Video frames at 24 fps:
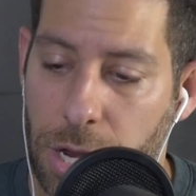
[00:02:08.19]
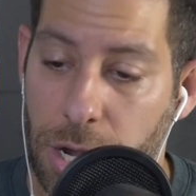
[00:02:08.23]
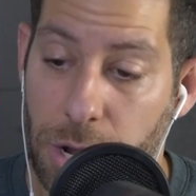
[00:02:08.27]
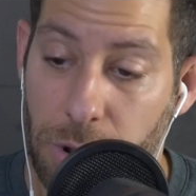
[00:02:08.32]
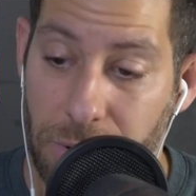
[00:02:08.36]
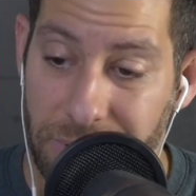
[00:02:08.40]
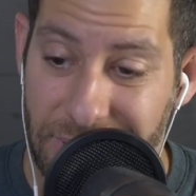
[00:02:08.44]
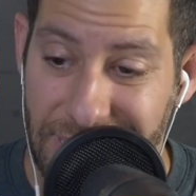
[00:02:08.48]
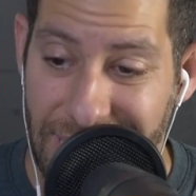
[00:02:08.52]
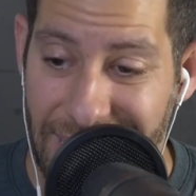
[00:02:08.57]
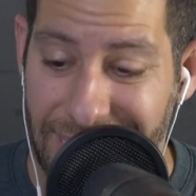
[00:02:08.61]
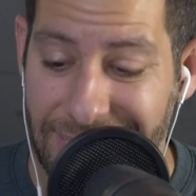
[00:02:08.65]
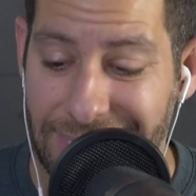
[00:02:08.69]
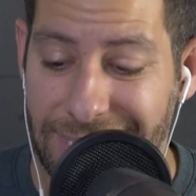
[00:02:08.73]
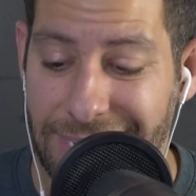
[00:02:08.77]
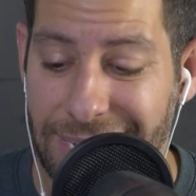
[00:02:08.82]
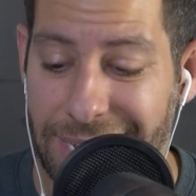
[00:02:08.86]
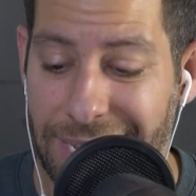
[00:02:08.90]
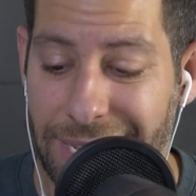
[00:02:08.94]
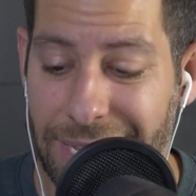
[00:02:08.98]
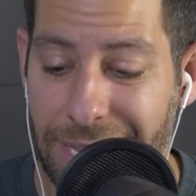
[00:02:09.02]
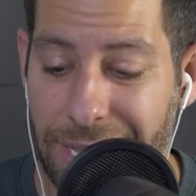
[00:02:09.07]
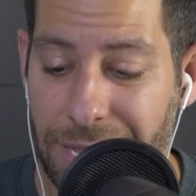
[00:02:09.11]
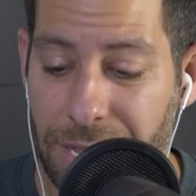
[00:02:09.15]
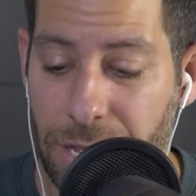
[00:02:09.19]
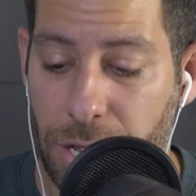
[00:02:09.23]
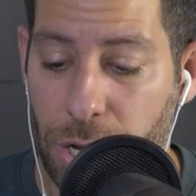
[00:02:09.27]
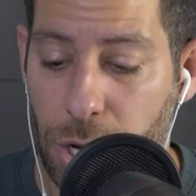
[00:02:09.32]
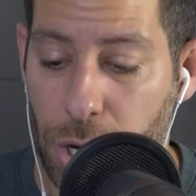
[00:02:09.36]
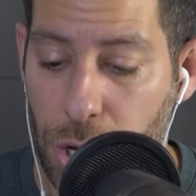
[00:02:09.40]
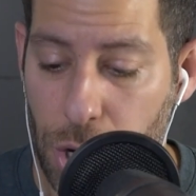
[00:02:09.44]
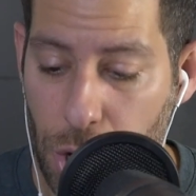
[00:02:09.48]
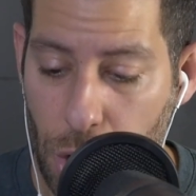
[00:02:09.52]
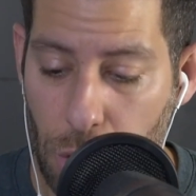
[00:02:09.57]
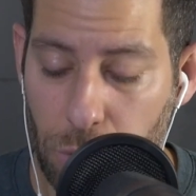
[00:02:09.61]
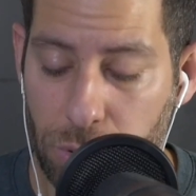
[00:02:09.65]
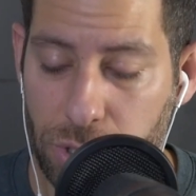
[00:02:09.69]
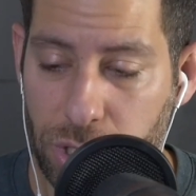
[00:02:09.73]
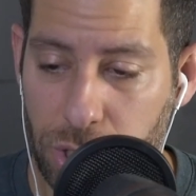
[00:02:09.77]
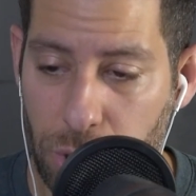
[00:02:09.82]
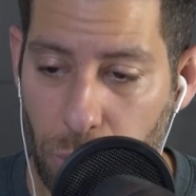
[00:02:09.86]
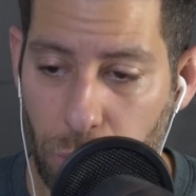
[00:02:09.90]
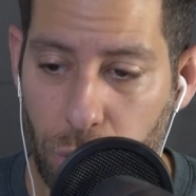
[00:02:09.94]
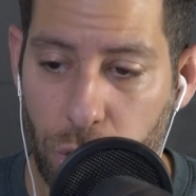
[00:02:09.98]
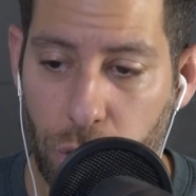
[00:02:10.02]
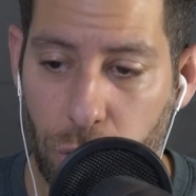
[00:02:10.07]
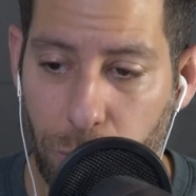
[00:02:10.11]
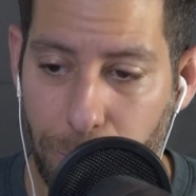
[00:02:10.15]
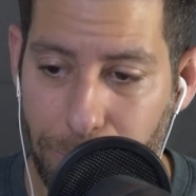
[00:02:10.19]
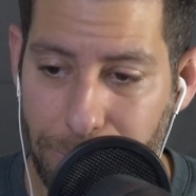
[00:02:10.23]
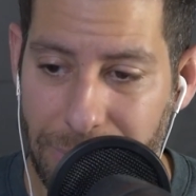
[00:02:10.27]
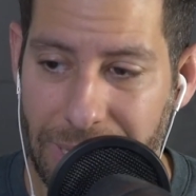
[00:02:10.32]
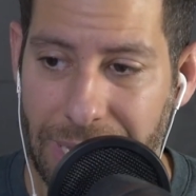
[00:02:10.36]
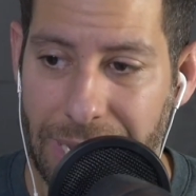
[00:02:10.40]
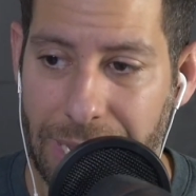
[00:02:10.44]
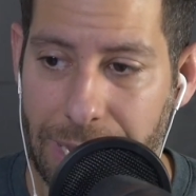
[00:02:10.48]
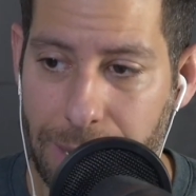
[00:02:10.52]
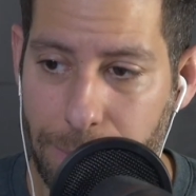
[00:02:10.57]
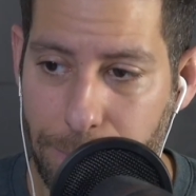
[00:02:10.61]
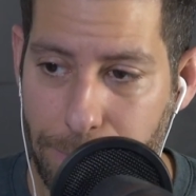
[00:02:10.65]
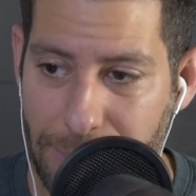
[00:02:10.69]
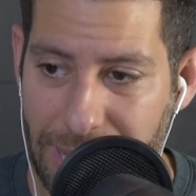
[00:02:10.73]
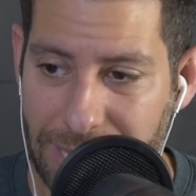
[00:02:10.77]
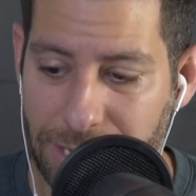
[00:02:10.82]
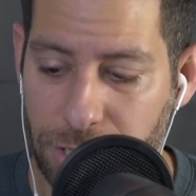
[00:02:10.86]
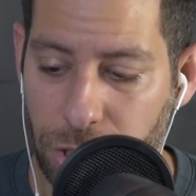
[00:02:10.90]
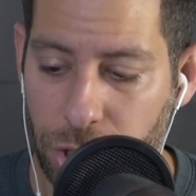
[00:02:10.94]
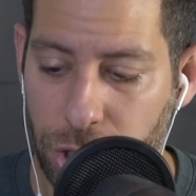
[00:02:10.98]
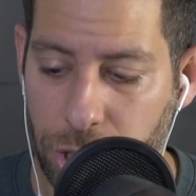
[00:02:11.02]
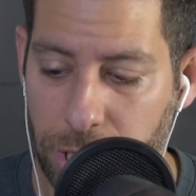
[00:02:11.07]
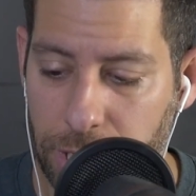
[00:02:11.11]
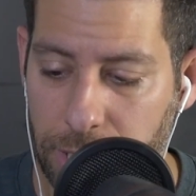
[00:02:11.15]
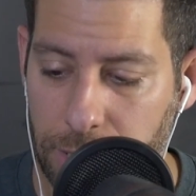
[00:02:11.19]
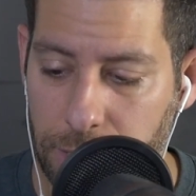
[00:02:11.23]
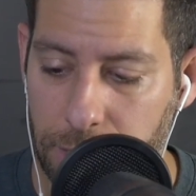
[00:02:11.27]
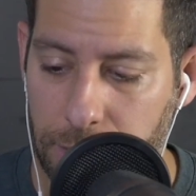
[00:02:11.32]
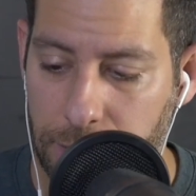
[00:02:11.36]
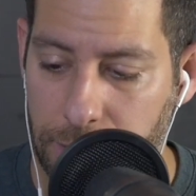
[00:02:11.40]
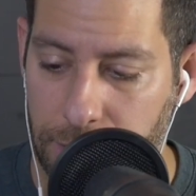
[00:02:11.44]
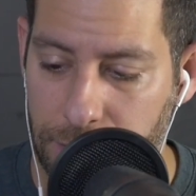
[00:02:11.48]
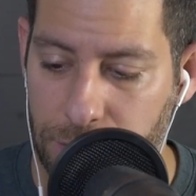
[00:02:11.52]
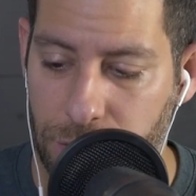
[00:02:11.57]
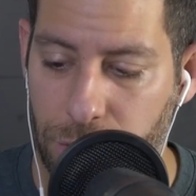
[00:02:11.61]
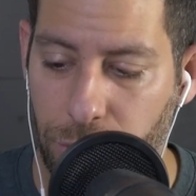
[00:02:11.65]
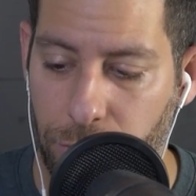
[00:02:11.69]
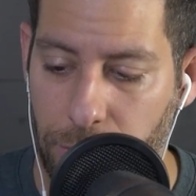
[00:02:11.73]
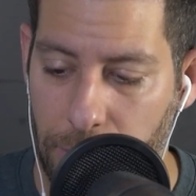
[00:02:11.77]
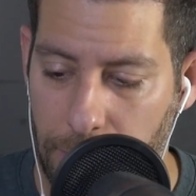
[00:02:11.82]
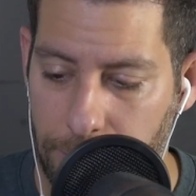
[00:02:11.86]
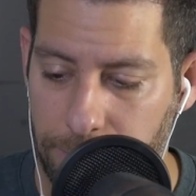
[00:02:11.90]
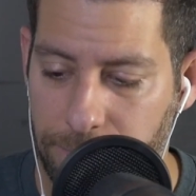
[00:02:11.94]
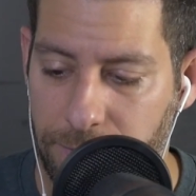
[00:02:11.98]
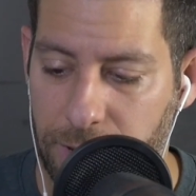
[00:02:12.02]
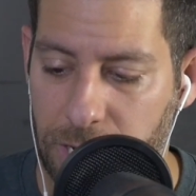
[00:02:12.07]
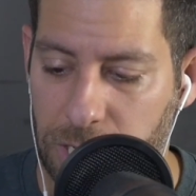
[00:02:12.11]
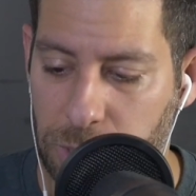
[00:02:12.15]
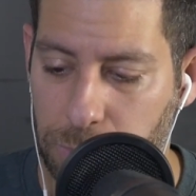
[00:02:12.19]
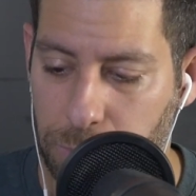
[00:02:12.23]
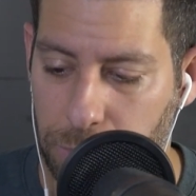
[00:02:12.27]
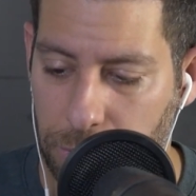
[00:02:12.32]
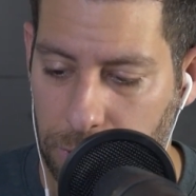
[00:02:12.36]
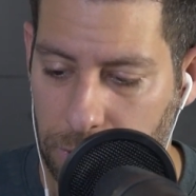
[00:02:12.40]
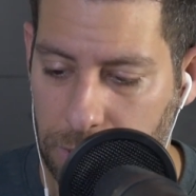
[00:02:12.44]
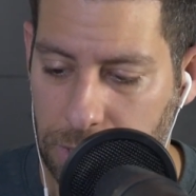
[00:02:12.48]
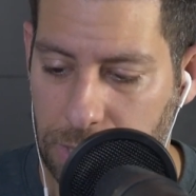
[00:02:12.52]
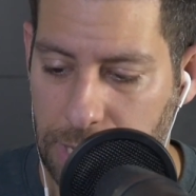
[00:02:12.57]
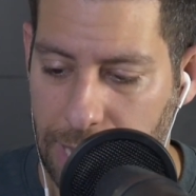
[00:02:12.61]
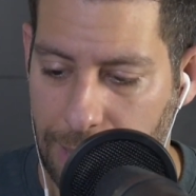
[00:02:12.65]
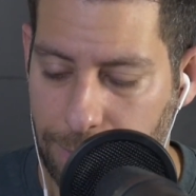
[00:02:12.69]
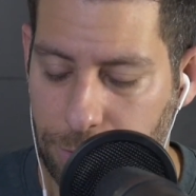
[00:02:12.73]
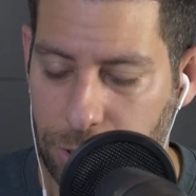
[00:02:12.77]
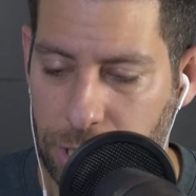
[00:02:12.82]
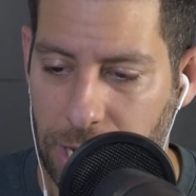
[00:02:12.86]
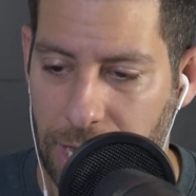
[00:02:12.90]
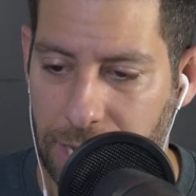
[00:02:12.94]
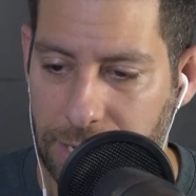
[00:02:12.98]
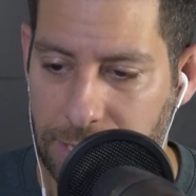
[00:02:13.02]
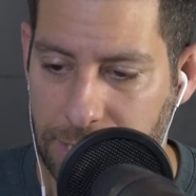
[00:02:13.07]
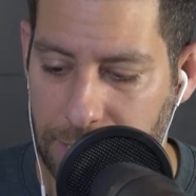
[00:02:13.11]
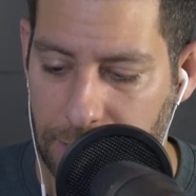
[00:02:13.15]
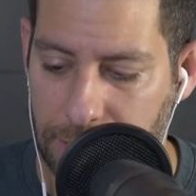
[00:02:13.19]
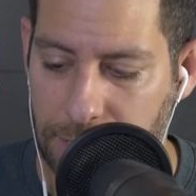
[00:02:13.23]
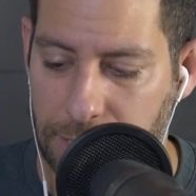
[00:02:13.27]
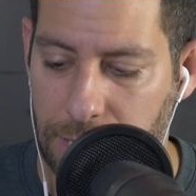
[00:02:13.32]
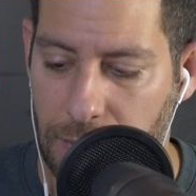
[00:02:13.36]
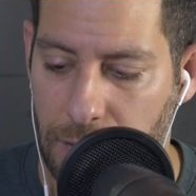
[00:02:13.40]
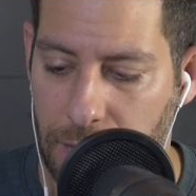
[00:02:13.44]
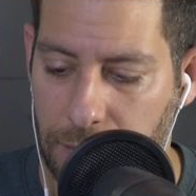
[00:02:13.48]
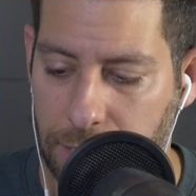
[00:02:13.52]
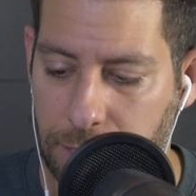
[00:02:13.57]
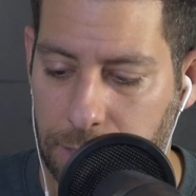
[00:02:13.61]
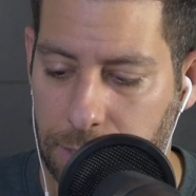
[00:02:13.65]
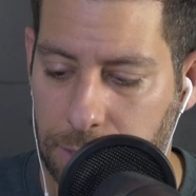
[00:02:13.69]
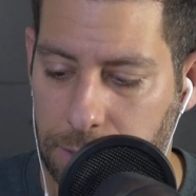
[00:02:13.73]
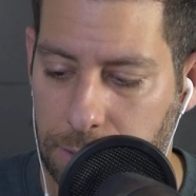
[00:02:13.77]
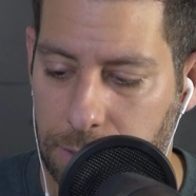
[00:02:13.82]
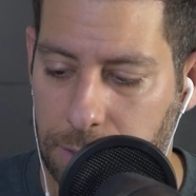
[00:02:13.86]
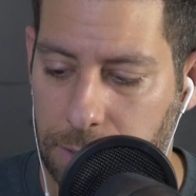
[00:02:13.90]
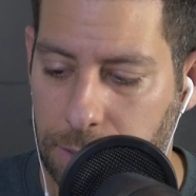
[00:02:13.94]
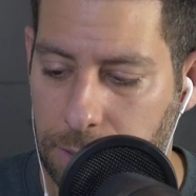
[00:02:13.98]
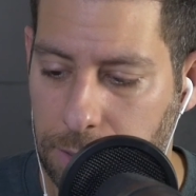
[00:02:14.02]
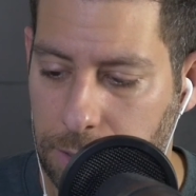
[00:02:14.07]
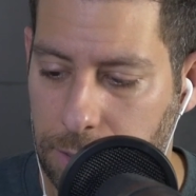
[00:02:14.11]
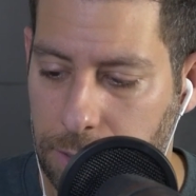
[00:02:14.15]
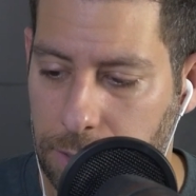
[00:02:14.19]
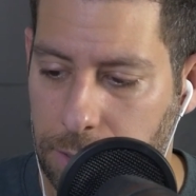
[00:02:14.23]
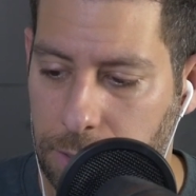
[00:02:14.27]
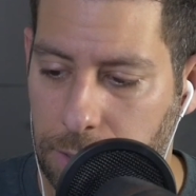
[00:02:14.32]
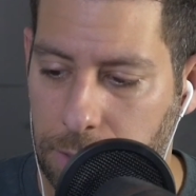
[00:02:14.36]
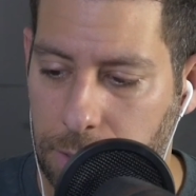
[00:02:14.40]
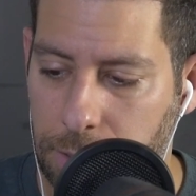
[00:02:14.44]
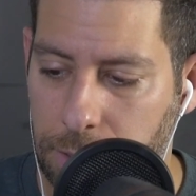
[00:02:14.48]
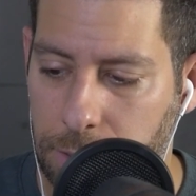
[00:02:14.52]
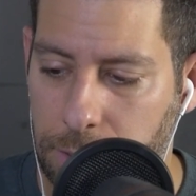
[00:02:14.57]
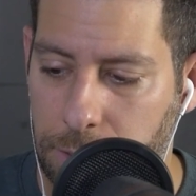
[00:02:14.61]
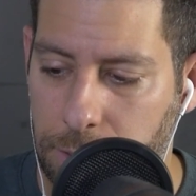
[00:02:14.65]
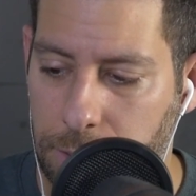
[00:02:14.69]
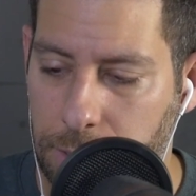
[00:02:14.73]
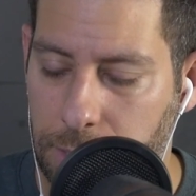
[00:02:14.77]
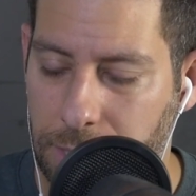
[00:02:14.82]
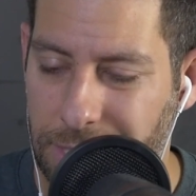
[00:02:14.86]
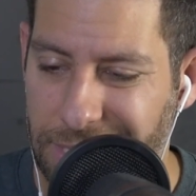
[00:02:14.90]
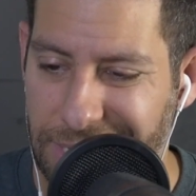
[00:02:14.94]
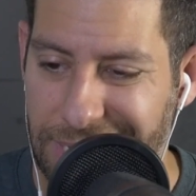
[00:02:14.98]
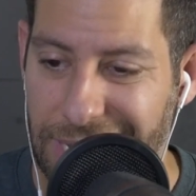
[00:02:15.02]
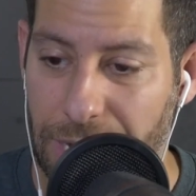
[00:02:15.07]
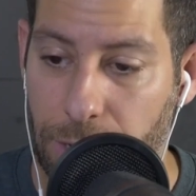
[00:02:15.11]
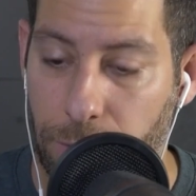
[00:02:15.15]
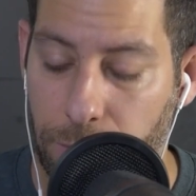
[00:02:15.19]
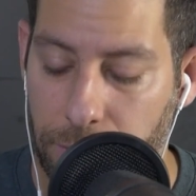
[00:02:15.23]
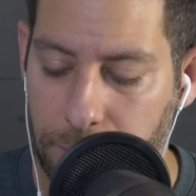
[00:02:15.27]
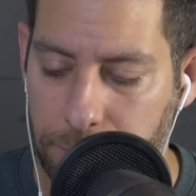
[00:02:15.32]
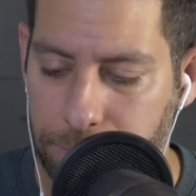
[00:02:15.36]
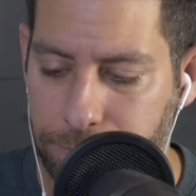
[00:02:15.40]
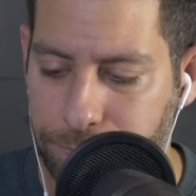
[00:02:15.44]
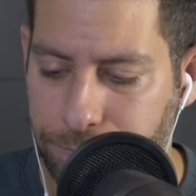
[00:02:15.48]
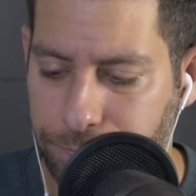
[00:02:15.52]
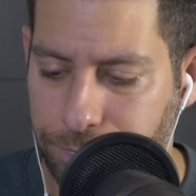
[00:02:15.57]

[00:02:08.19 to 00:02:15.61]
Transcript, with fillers: no texting, no social media messaging, Instagram, Facebook, Snapchat, TikTok, etc.